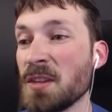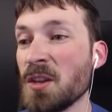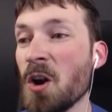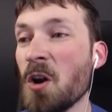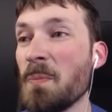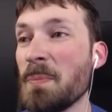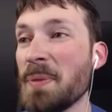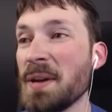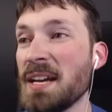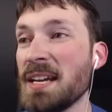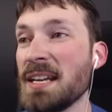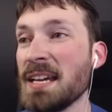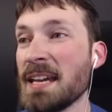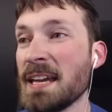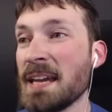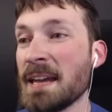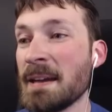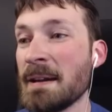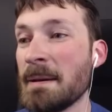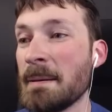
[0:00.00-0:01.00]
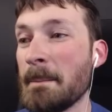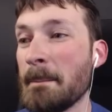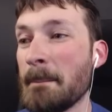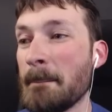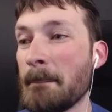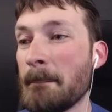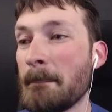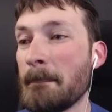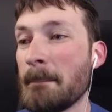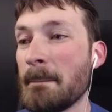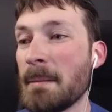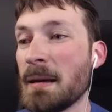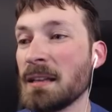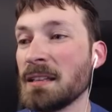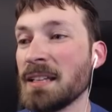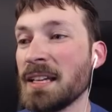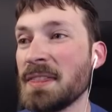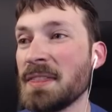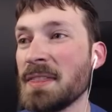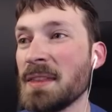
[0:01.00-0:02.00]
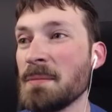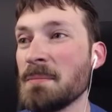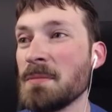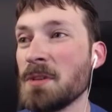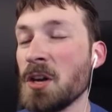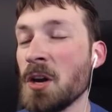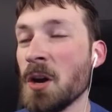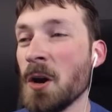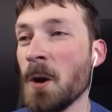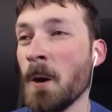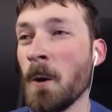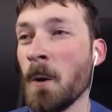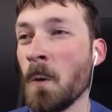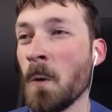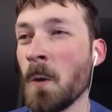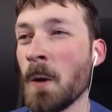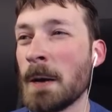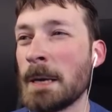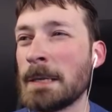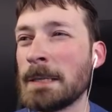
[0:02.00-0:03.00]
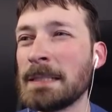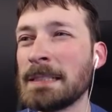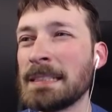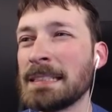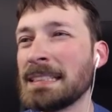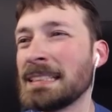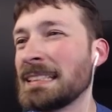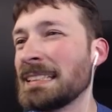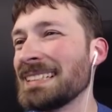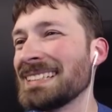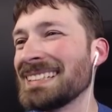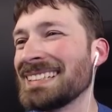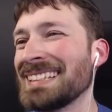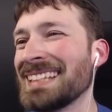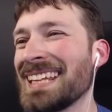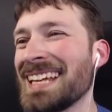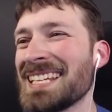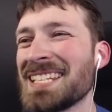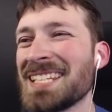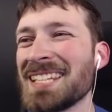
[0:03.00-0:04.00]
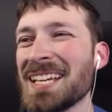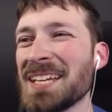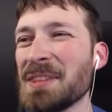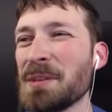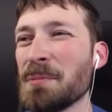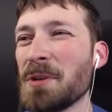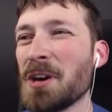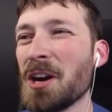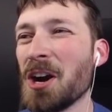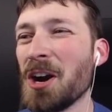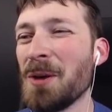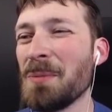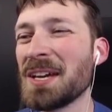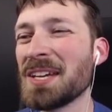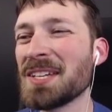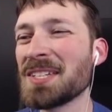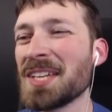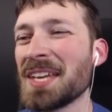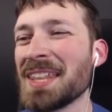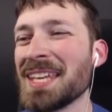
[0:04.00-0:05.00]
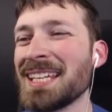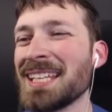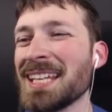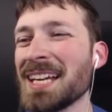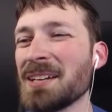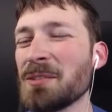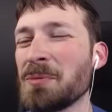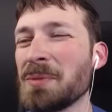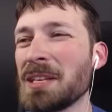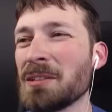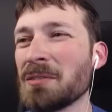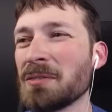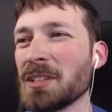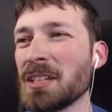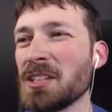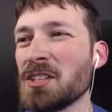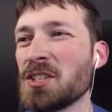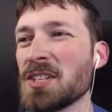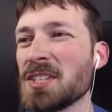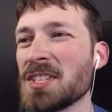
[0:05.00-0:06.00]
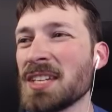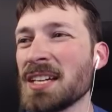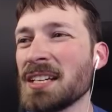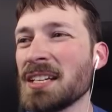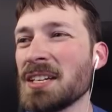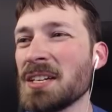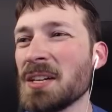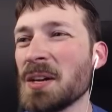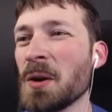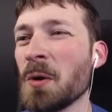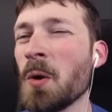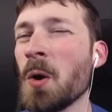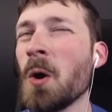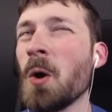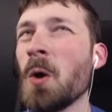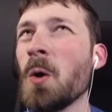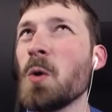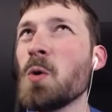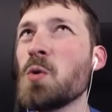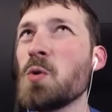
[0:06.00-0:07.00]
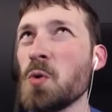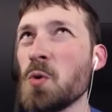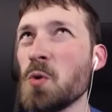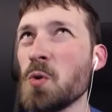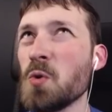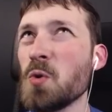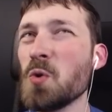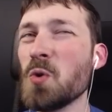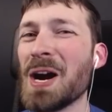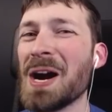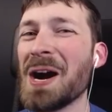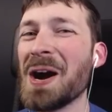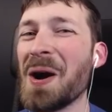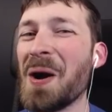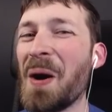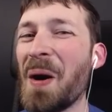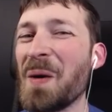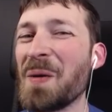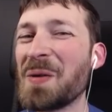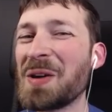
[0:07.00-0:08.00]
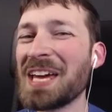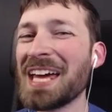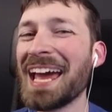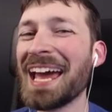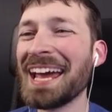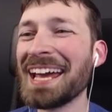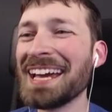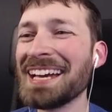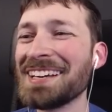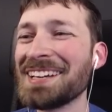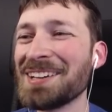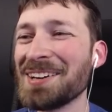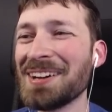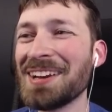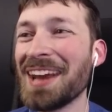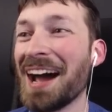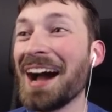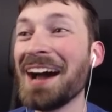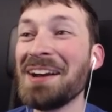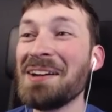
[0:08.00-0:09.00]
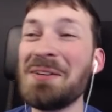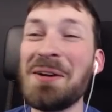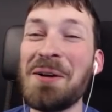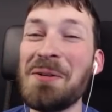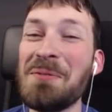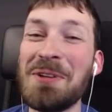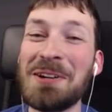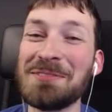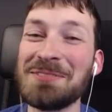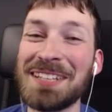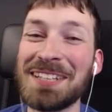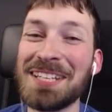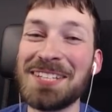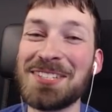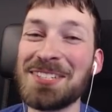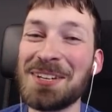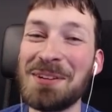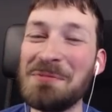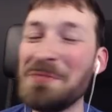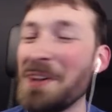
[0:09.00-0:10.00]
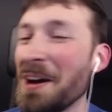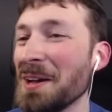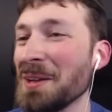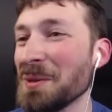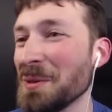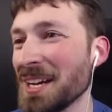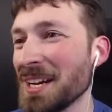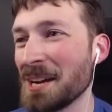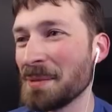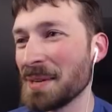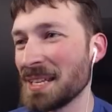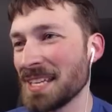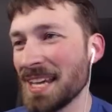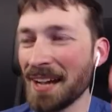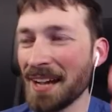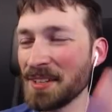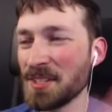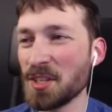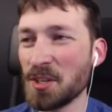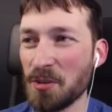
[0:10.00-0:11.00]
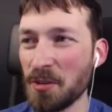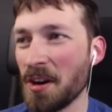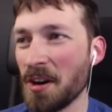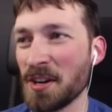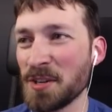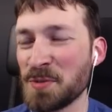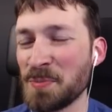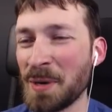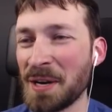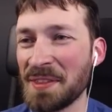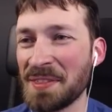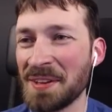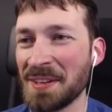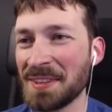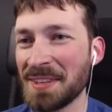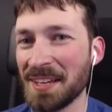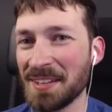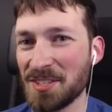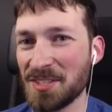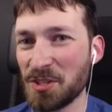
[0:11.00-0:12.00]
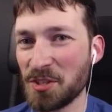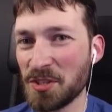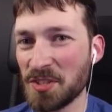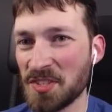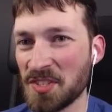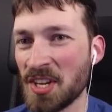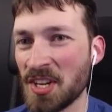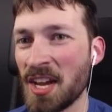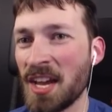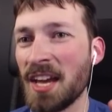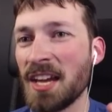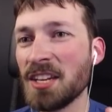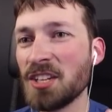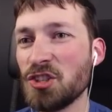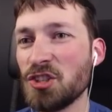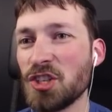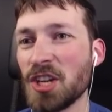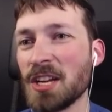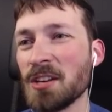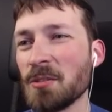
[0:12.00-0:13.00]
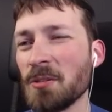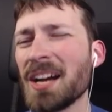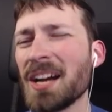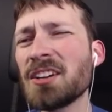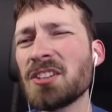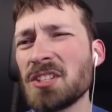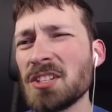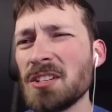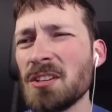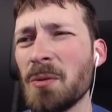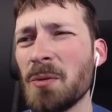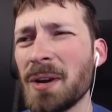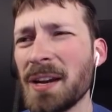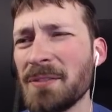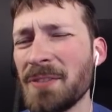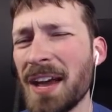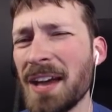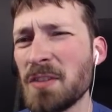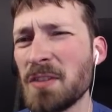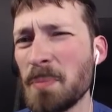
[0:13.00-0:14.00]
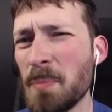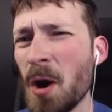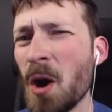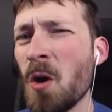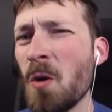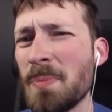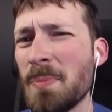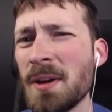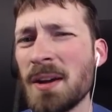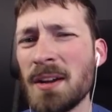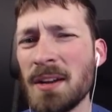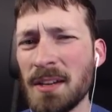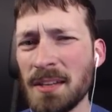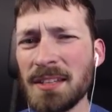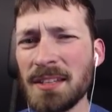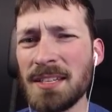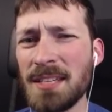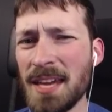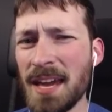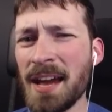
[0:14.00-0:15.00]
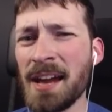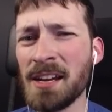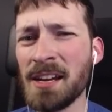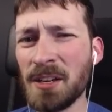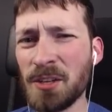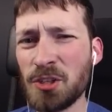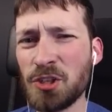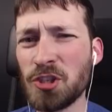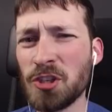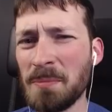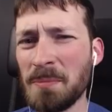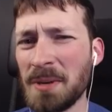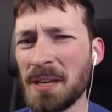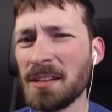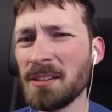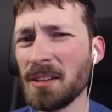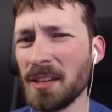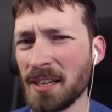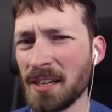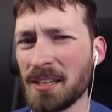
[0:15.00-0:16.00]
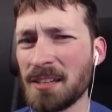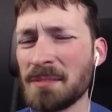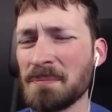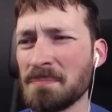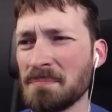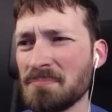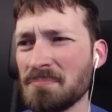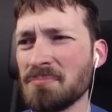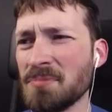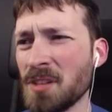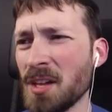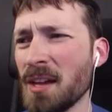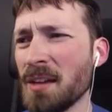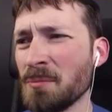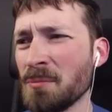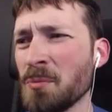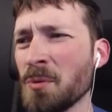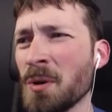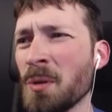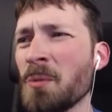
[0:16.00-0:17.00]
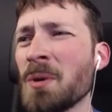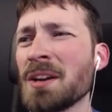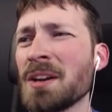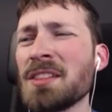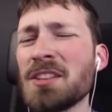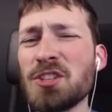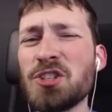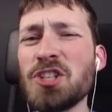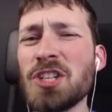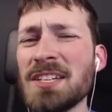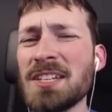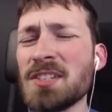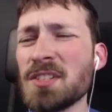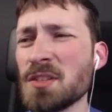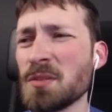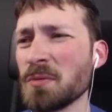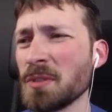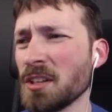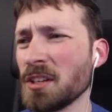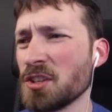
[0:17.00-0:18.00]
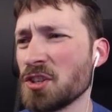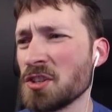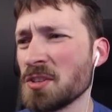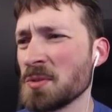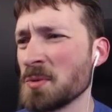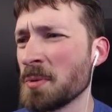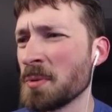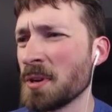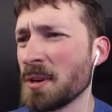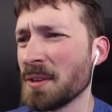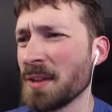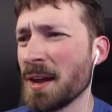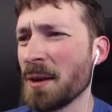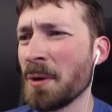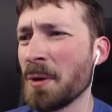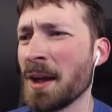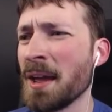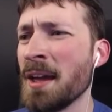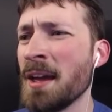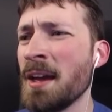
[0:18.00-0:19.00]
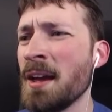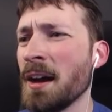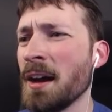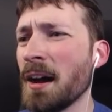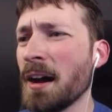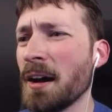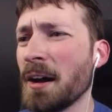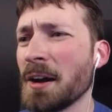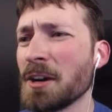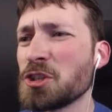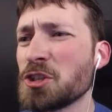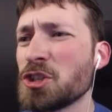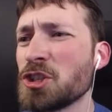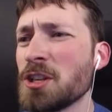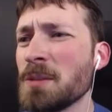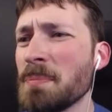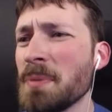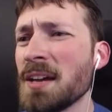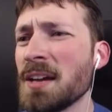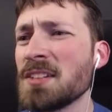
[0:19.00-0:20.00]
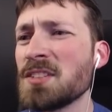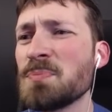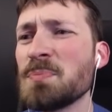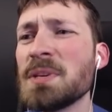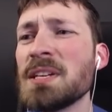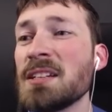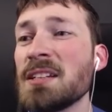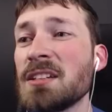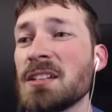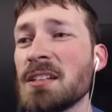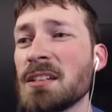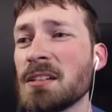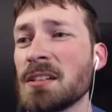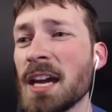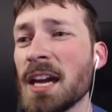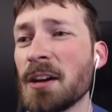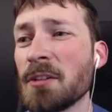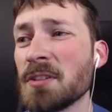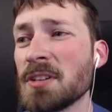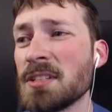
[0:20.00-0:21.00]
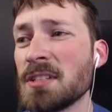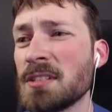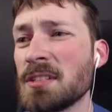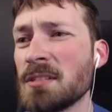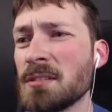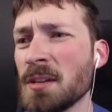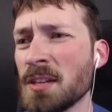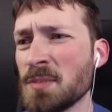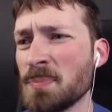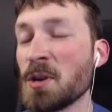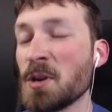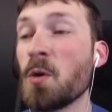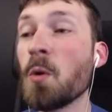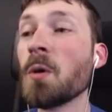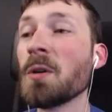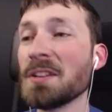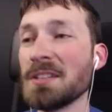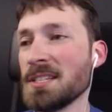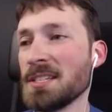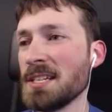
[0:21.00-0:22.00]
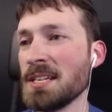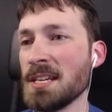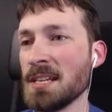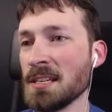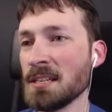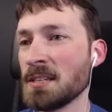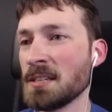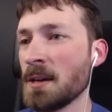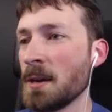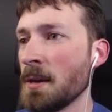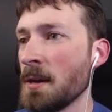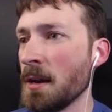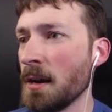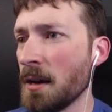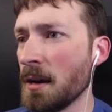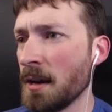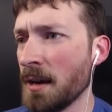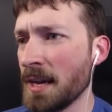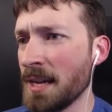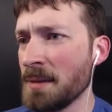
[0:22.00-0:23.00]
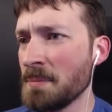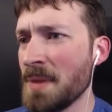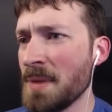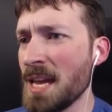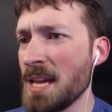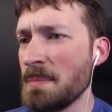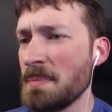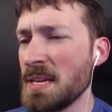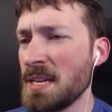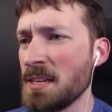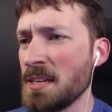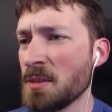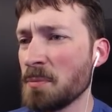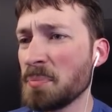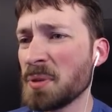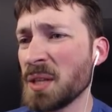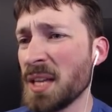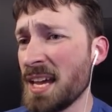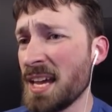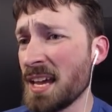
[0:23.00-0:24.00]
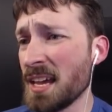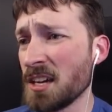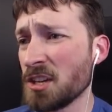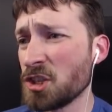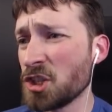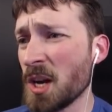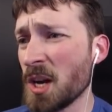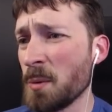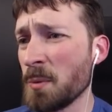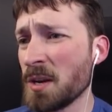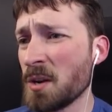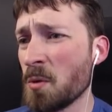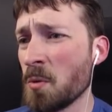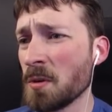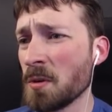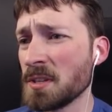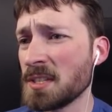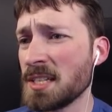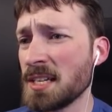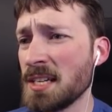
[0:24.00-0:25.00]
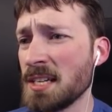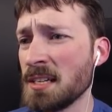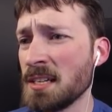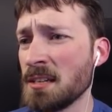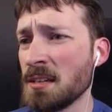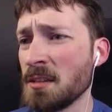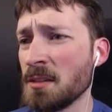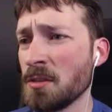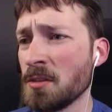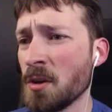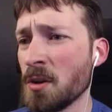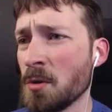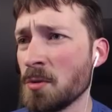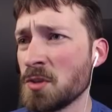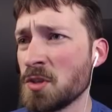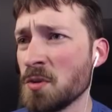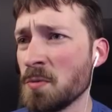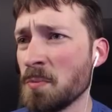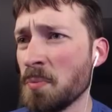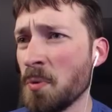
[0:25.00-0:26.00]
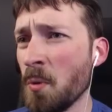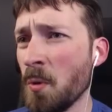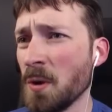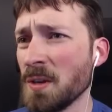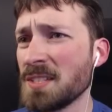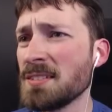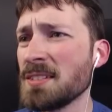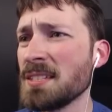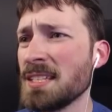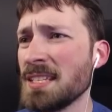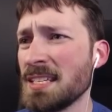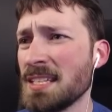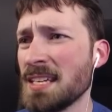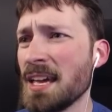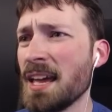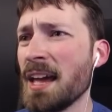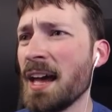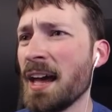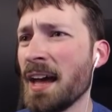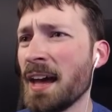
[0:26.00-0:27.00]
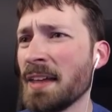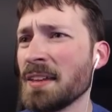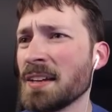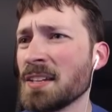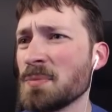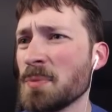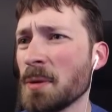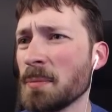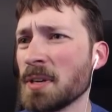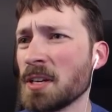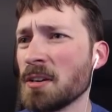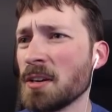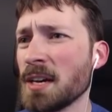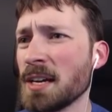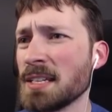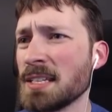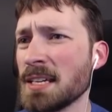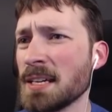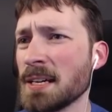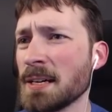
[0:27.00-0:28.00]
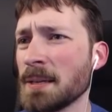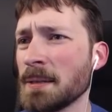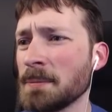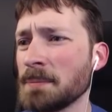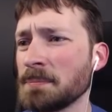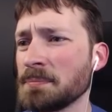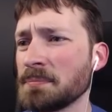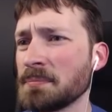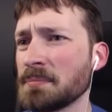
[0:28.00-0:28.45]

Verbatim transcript: No pity. Let them go. Let's let them go because I think that would be the religious thing to do. Whew, okay, good. I don't know what religion I'm following. I mean, yeah, it's a cross, but I think that's just general. Actually, you know what? If I have a pope, then yeah, it should be like, that one of the Jesus religions, we'll put it that way. Uh, a ship has been has been quarantined. Uh, it may be the plague. Shall we quarantine those who port? Yeah, that's probably a good idea.